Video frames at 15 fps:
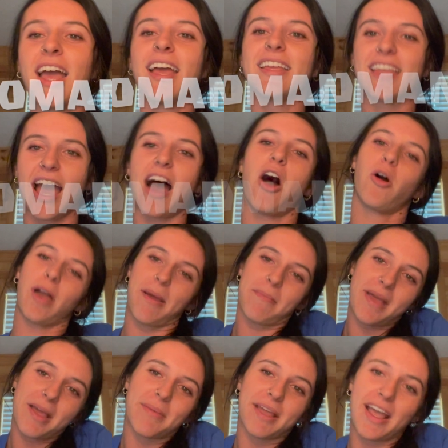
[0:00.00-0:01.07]
Yeah, okay,
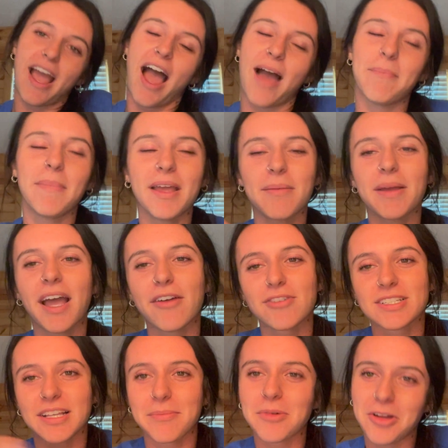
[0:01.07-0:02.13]
maybe maybe I
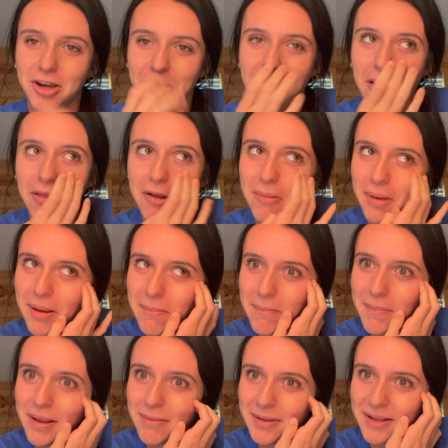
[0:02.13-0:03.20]
resemble her a little bit.
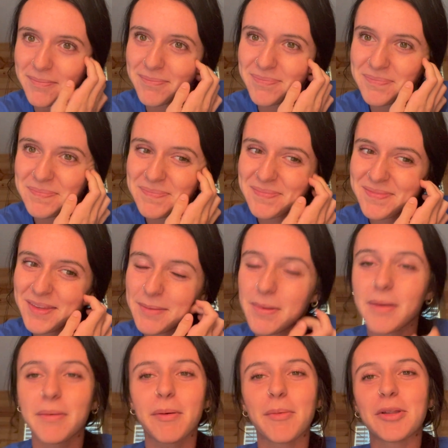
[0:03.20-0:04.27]
Maybe.
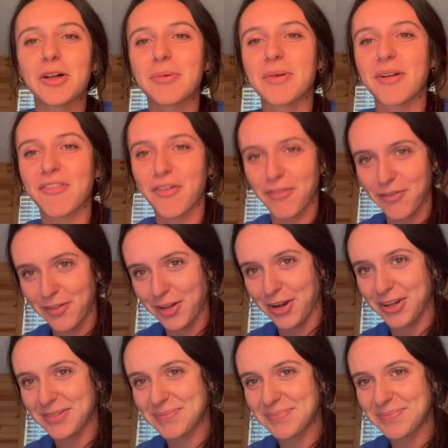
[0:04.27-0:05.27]
Maybe a little bit of a flirt.